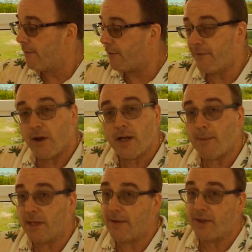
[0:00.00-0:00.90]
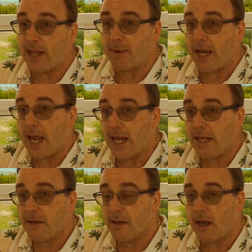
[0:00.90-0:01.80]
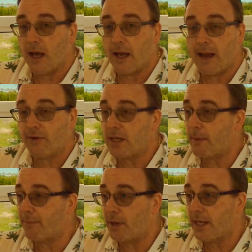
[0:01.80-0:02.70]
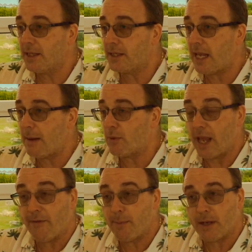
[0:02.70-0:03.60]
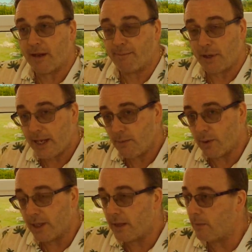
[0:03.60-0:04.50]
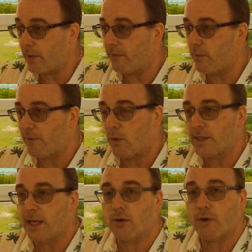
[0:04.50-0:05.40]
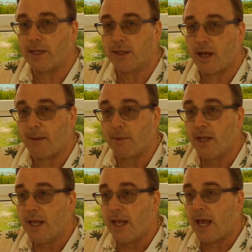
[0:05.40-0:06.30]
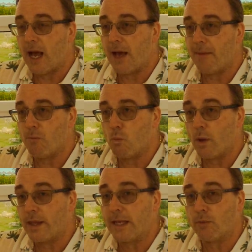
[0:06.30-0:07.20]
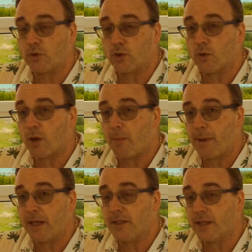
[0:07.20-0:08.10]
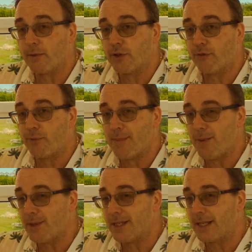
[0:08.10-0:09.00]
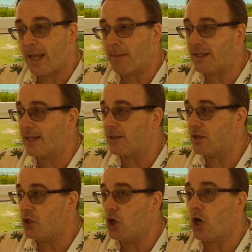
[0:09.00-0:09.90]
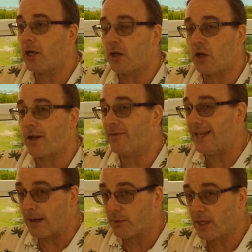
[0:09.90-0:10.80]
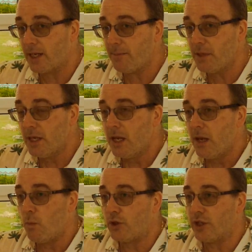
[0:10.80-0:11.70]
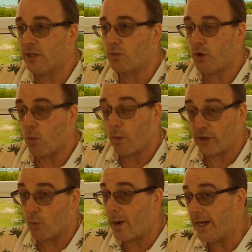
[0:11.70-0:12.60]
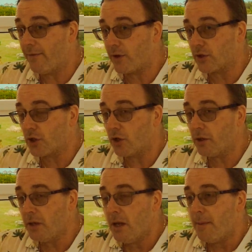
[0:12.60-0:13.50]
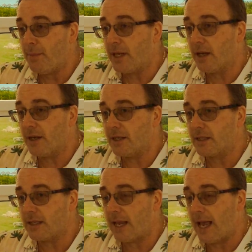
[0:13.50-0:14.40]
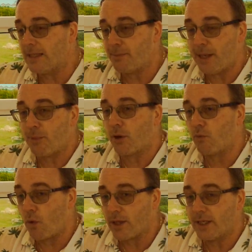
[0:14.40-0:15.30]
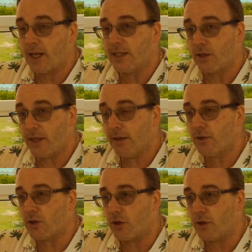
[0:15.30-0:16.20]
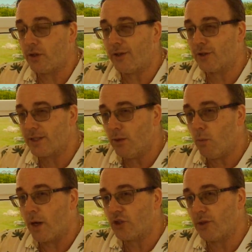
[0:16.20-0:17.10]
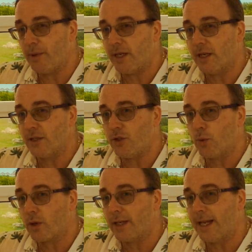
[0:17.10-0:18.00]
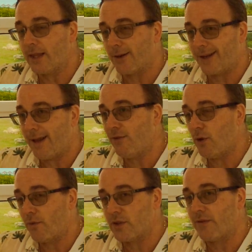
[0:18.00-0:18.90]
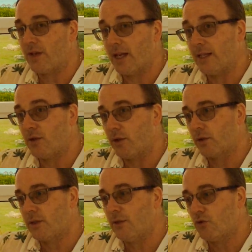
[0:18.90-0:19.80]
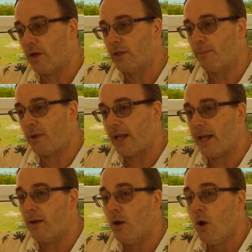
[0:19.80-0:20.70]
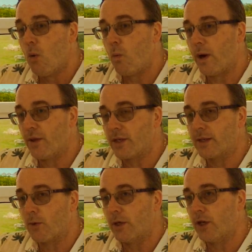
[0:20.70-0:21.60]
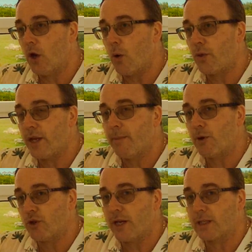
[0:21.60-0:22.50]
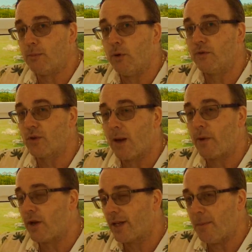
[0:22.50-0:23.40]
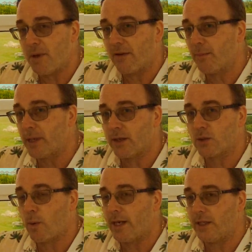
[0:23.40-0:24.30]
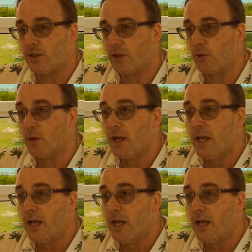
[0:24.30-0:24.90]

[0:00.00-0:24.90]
For fun, I'm going to give the game an A. Every time I played this game with everybody I played with, we've always had a great time. One thing which is a big consideration for me with this game is that there's not a lot of downtime, which is when you're waiting for your turn, because as people are rolling the dice on their turn, you're still watching because you're going to get their leftovers of the dice. So you're still trying to plan where things are going to go, think about your next move, so that way you're not keeping everybody else waiting too.